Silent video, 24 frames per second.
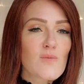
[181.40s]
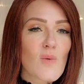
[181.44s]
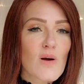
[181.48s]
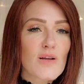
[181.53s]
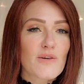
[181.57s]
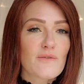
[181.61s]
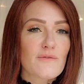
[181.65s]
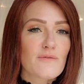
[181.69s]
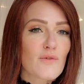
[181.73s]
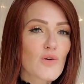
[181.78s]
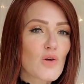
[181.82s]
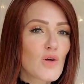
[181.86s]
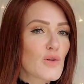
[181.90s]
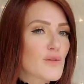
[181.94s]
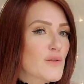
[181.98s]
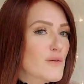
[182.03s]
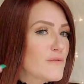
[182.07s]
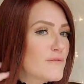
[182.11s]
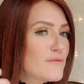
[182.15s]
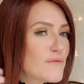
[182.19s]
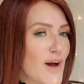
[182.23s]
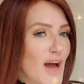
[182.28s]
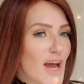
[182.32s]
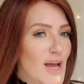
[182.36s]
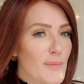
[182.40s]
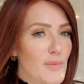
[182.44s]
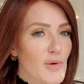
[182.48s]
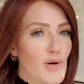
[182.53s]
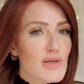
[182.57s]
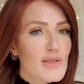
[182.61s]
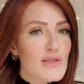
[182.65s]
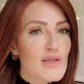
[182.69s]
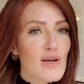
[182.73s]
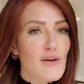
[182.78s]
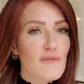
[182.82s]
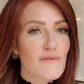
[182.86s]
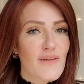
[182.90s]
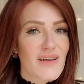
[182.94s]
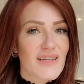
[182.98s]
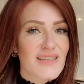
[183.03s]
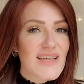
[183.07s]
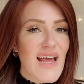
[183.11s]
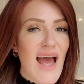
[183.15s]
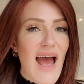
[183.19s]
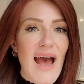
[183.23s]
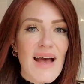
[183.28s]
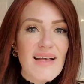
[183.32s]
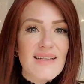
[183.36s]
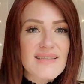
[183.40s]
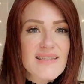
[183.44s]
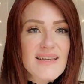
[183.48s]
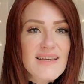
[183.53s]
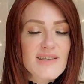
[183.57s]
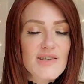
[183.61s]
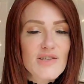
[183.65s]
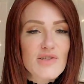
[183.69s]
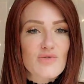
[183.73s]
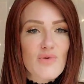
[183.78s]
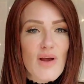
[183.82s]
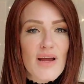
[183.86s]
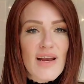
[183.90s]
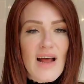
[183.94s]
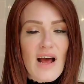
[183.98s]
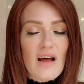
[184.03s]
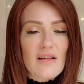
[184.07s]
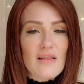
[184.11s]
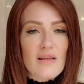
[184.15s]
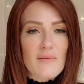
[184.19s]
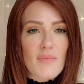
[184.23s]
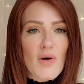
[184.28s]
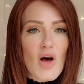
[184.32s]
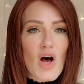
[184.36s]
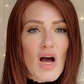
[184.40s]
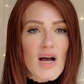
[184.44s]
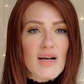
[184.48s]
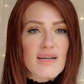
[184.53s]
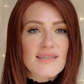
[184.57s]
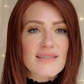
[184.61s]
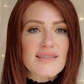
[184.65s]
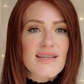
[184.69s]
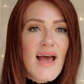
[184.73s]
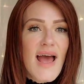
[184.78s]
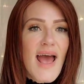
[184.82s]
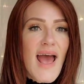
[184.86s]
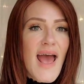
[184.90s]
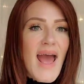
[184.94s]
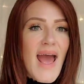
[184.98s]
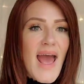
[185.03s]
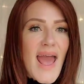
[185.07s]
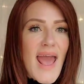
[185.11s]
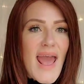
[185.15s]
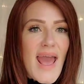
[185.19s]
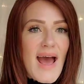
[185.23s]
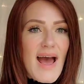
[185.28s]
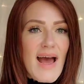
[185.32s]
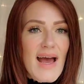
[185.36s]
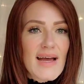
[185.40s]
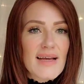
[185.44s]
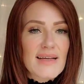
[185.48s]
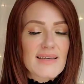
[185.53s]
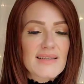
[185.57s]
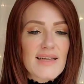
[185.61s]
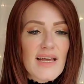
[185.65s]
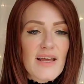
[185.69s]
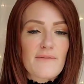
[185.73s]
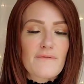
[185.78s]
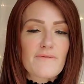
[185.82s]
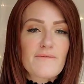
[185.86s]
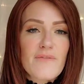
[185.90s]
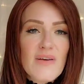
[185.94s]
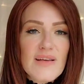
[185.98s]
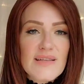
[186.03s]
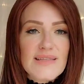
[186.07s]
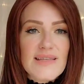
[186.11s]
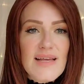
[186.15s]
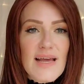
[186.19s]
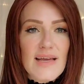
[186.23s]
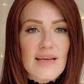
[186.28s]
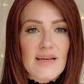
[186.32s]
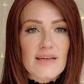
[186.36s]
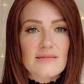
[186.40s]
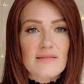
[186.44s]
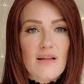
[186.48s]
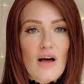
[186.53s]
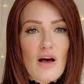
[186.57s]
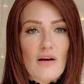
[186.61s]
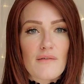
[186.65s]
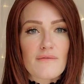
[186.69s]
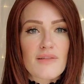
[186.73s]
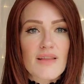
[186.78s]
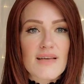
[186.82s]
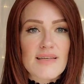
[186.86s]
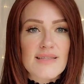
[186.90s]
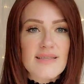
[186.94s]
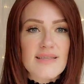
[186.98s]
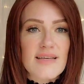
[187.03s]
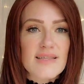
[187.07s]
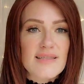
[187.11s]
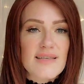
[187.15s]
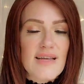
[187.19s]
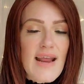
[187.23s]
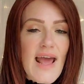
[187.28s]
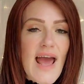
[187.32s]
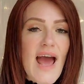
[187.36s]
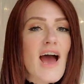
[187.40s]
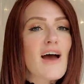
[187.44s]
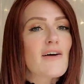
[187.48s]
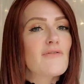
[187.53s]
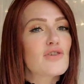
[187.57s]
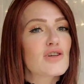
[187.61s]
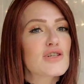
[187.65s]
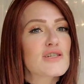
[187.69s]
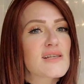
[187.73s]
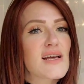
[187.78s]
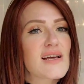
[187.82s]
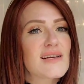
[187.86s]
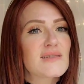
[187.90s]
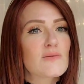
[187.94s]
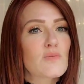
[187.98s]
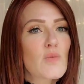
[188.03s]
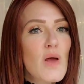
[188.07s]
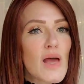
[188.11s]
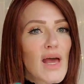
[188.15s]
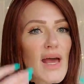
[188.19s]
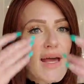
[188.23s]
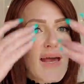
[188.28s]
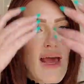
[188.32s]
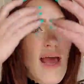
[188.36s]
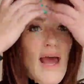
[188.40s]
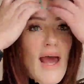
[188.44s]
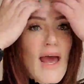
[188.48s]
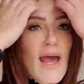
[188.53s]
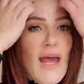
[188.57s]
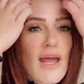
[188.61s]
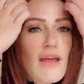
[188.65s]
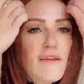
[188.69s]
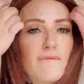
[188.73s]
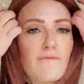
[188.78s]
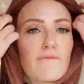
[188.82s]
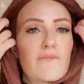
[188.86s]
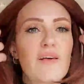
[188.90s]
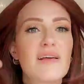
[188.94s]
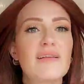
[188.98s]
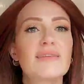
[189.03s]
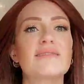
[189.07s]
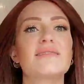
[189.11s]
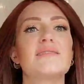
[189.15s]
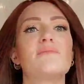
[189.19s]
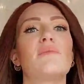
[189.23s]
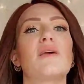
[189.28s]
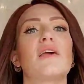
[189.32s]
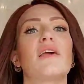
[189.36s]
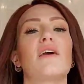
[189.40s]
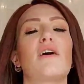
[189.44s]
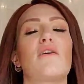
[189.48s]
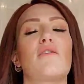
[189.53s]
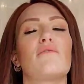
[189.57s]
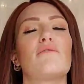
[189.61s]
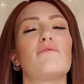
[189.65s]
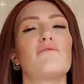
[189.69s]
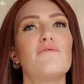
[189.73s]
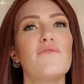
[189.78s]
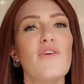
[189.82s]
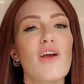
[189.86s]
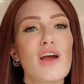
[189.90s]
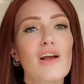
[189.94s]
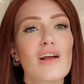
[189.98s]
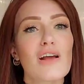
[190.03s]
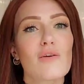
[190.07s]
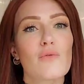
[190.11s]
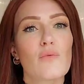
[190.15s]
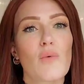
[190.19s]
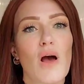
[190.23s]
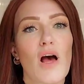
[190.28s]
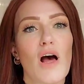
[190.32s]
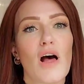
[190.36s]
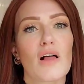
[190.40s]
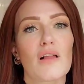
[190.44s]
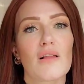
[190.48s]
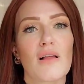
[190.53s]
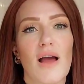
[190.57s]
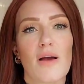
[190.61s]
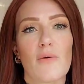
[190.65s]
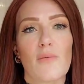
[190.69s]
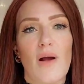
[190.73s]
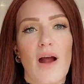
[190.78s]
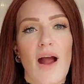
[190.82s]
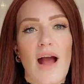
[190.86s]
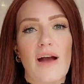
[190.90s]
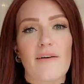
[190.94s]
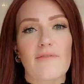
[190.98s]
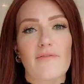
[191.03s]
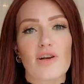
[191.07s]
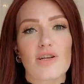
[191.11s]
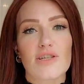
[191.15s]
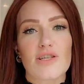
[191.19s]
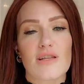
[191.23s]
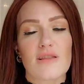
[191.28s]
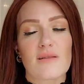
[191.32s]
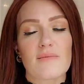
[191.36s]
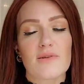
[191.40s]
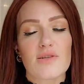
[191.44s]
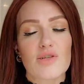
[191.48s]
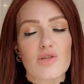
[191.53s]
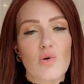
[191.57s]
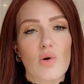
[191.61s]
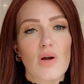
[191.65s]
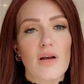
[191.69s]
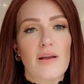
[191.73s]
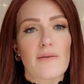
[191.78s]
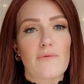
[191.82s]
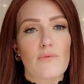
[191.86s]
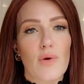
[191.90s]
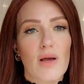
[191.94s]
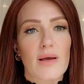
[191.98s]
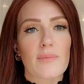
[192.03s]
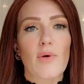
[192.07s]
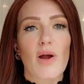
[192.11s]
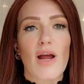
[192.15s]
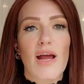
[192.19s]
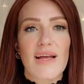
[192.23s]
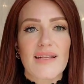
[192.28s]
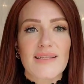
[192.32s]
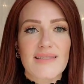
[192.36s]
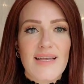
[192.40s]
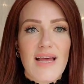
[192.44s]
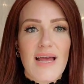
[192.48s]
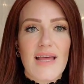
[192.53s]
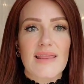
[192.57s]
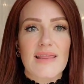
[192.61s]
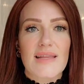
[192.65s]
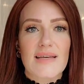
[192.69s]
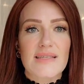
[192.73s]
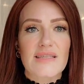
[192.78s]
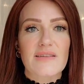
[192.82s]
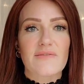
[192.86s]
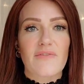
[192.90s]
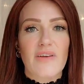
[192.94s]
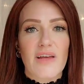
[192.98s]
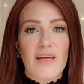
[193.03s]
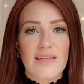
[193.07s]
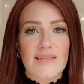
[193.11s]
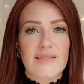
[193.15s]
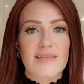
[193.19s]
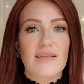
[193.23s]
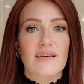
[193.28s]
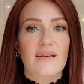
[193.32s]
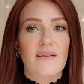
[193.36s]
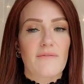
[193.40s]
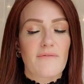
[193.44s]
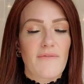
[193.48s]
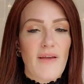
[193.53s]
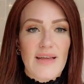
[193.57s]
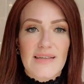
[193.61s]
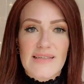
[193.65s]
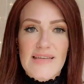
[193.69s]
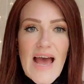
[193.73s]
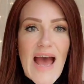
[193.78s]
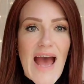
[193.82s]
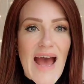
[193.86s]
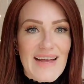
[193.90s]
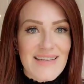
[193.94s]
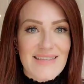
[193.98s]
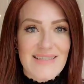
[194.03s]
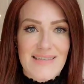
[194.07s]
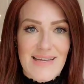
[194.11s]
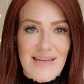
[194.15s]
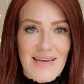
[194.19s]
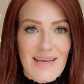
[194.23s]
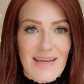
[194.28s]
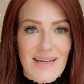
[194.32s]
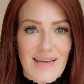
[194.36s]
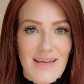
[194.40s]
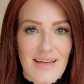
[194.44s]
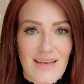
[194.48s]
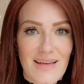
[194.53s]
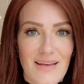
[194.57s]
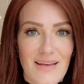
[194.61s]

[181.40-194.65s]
wonderful. The fibers look fantastic straight out of the box and it fits like a glove. This is an average size wig. It fits me very well. I wear average in the majority of wig brands and this fits fantastic.